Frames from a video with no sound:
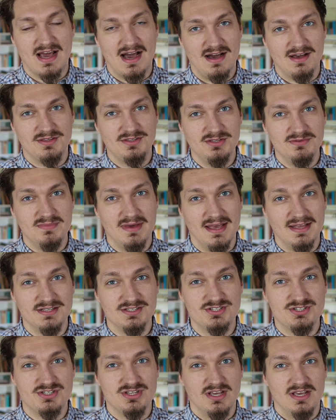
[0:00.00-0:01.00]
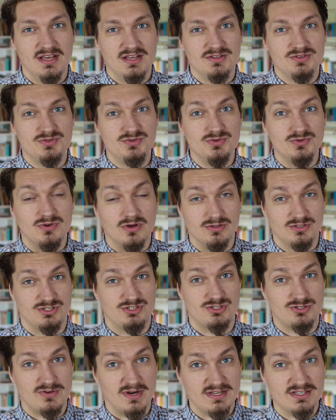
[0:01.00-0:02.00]
arguments to
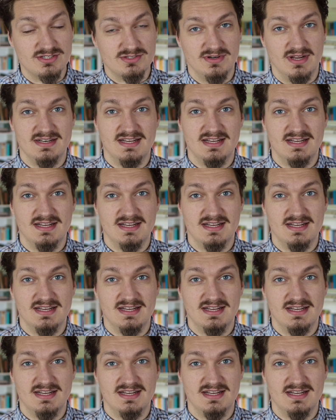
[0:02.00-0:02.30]
constructor,